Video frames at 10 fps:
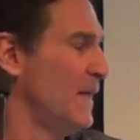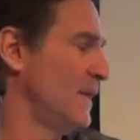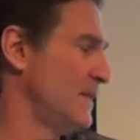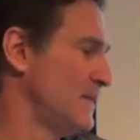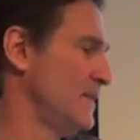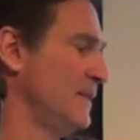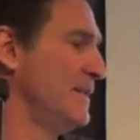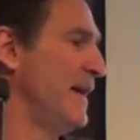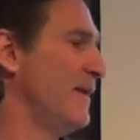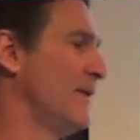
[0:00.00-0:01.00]
And he's sitting
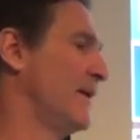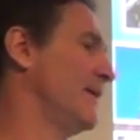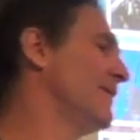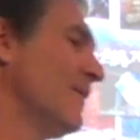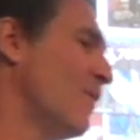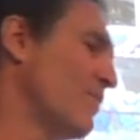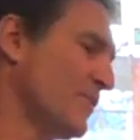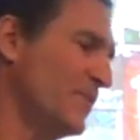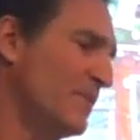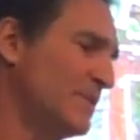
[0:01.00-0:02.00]
down. I go
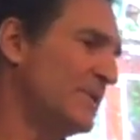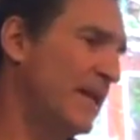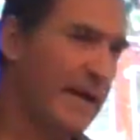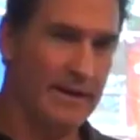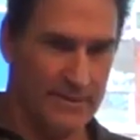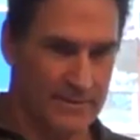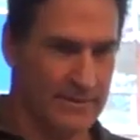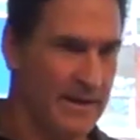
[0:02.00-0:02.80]
over to him and say, hey,